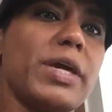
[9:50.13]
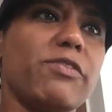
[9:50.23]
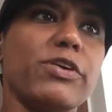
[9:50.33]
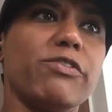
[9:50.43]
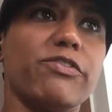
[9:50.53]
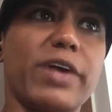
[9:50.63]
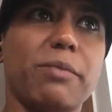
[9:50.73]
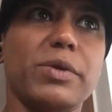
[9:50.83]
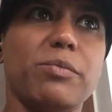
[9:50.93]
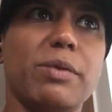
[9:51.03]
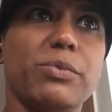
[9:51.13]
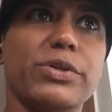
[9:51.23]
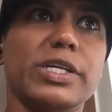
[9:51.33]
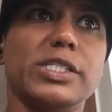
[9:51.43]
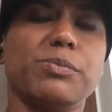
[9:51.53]
If you have a family
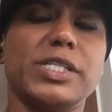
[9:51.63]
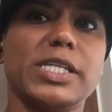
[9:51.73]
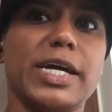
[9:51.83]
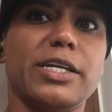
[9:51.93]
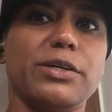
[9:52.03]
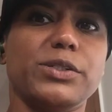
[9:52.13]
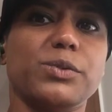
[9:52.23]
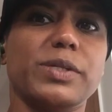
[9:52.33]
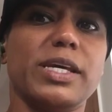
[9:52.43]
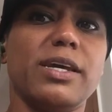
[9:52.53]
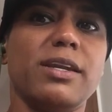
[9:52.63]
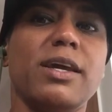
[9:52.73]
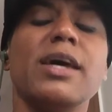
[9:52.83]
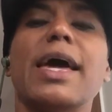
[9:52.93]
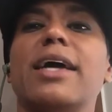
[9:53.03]
member that's been diagnosed with it.
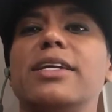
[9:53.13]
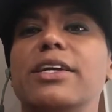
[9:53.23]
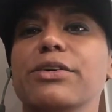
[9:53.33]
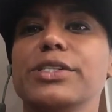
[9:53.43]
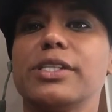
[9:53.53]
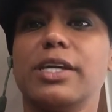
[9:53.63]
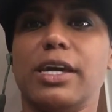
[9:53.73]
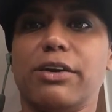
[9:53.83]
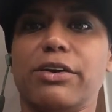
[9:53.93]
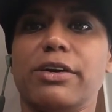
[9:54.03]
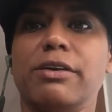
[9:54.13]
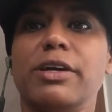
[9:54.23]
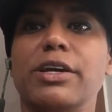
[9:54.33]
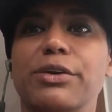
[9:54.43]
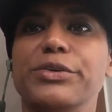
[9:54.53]
And here's the kicker.
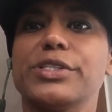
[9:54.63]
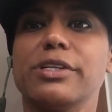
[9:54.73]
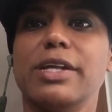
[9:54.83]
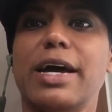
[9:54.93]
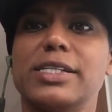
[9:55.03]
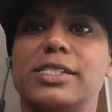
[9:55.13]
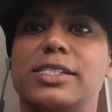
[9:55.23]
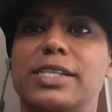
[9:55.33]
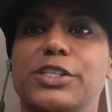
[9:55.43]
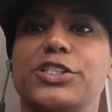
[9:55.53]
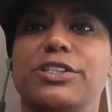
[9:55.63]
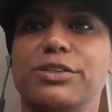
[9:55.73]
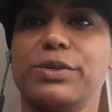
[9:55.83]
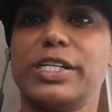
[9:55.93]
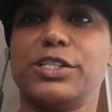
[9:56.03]
here's the last section
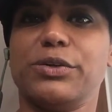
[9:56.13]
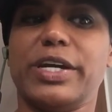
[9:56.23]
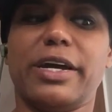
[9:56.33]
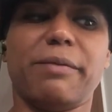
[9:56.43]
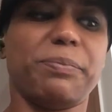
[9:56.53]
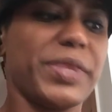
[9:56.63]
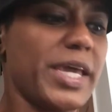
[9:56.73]
of the criteria.